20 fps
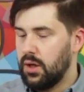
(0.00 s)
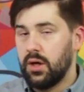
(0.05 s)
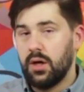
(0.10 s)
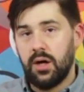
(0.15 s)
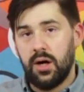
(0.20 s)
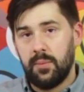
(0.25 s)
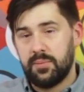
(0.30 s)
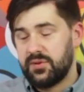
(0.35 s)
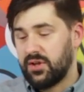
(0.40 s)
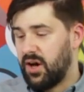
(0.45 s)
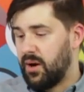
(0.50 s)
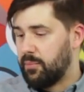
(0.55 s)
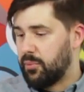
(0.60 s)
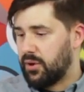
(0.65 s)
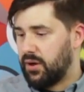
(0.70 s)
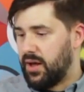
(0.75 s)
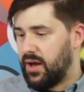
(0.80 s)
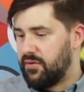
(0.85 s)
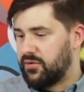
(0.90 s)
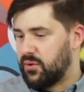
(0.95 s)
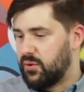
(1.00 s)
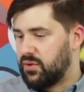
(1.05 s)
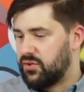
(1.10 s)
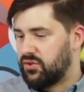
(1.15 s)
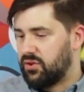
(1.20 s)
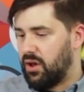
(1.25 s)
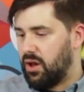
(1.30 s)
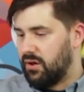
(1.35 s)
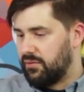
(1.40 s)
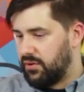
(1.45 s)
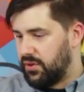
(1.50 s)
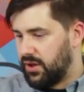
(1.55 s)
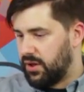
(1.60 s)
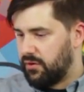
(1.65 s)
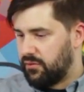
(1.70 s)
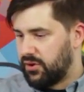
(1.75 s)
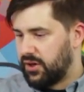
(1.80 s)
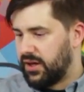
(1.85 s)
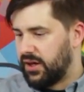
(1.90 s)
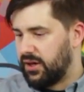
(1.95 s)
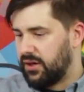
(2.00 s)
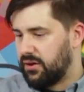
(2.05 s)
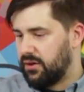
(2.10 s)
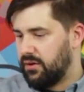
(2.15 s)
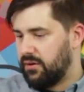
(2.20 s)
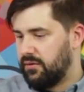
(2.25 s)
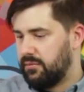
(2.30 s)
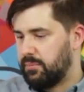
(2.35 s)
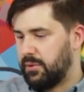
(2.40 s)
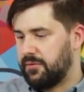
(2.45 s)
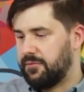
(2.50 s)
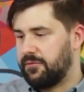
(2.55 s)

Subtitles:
Up top, we're going to have to install everything over here, but